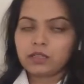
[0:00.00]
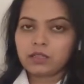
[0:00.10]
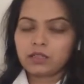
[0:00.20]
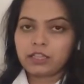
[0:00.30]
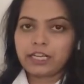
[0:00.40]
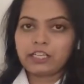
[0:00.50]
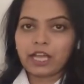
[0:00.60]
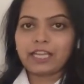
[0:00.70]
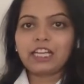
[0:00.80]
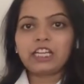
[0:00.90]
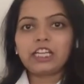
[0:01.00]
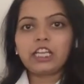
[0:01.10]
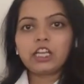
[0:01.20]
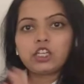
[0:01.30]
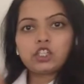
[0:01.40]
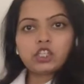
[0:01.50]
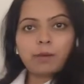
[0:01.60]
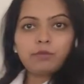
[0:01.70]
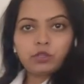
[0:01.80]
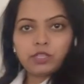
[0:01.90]
They directly
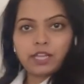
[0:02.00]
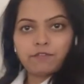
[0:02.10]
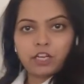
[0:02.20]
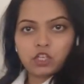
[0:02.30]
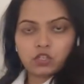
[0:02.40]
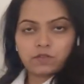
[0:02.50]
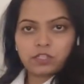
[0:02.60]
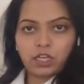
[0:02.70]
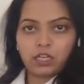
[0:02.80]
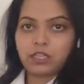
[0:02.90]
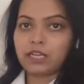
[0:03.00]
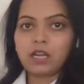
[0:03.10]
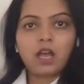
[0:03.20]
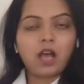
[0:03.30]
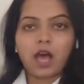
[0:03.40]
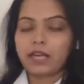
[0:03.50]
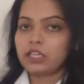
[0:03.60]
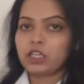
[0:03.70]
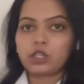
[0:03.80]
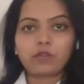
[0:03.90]
jump to the definition of state, that
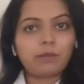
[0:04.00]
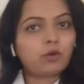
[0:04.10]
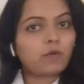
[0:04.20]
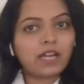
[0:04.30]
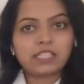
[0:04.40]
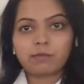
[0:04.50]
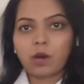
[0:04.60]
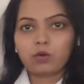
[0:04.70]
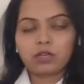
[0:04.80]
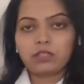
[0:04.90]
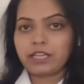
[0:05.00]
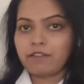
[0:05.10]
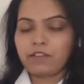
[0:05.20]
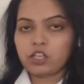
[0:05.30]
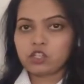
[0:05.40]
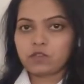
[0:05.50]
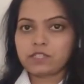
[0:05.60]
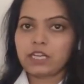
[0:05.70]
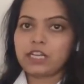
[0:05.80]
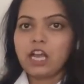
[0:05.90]
Article 12 provides about the definition of state.